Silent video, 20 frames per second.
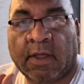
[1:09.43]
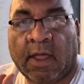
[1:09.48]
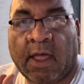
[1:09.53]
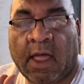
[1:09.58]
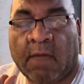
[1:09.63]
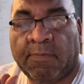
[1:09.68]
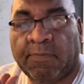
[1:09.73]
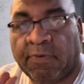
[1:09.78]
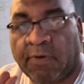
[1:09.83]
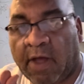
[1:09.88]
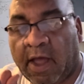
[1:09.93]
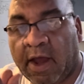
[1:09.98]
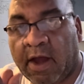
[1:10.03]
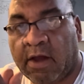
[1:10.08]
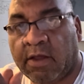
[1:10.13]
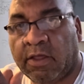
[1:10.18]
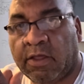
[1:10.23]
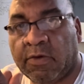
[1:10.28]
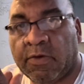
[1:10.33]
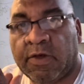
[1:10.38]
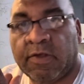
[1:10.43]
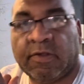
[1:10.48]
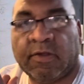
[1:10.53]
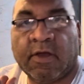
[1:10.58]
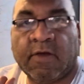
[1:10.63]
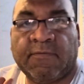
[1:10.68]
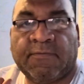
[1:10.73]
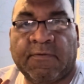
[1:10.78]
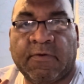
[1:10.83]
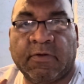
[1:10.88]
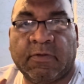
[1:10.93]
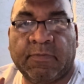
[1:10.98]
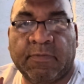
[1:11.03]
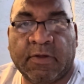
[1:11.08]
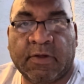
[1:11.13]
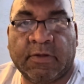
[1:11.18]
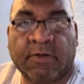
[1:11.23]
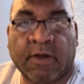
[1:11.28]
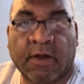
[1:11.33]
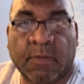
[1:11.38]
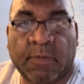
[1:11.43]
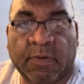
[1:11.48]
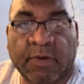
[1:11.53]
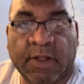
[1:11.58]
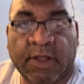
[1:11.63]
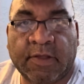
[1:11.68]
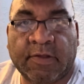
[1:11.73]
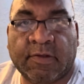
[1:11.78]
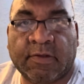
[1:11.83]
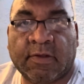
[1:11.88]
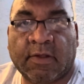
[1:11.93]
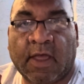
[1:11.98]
I'm prior U.S. Air Force military police.